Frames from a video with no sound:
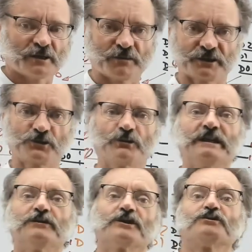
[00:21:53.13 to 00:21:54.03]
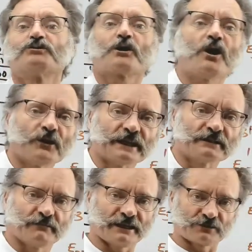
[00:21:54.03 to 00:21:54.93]
you will not draw it,
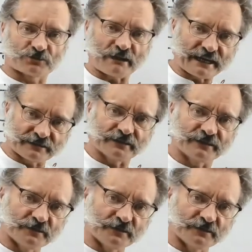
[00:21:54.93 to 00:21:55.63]
but write it in the